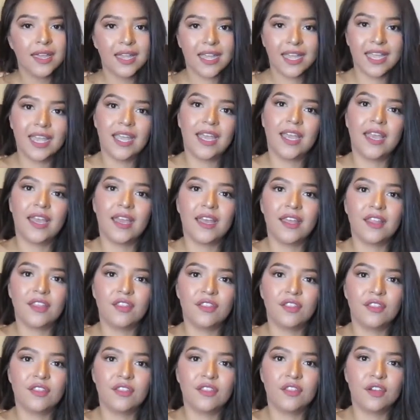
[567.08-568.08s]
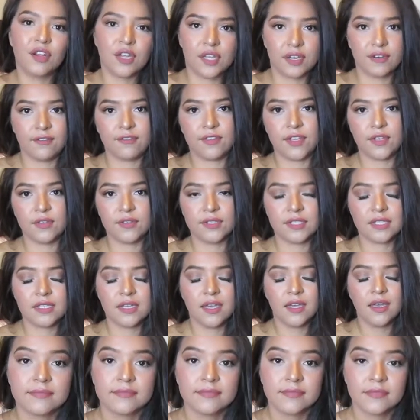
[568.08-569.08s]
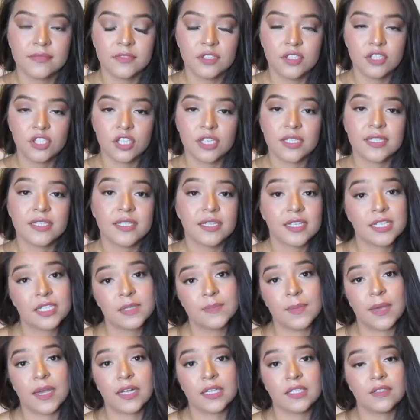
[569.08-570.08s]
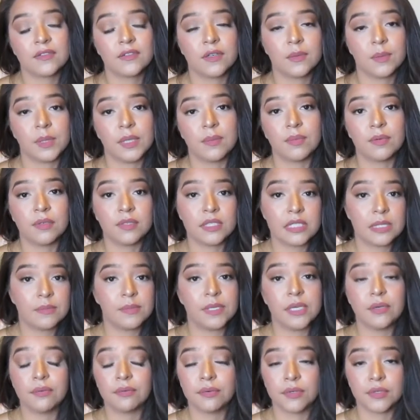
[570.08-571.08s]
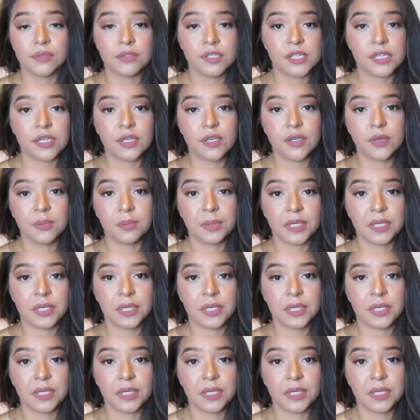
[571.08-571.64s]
and they're confused. Just expect for people to be rude to you,